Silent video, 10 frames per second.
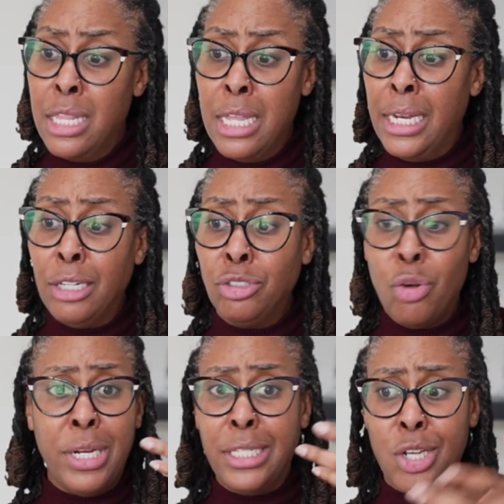then there's
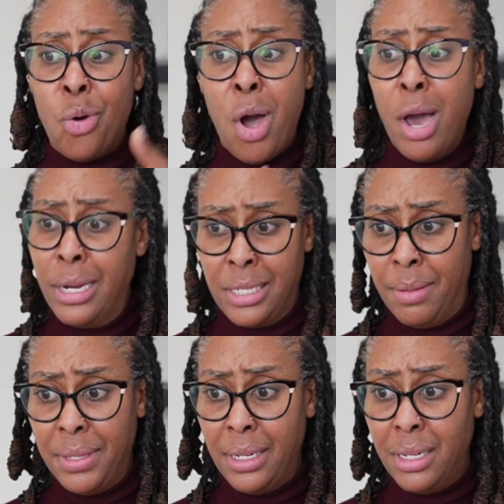no need to go audit
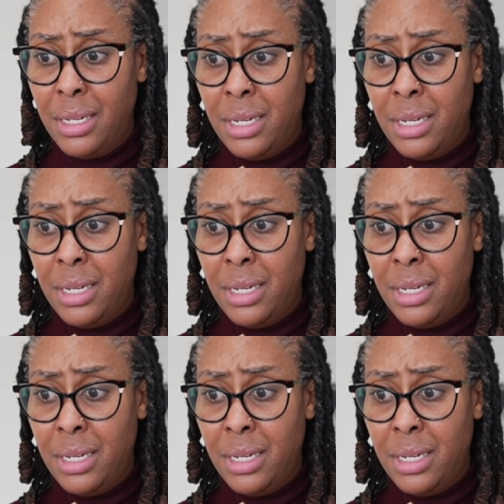something,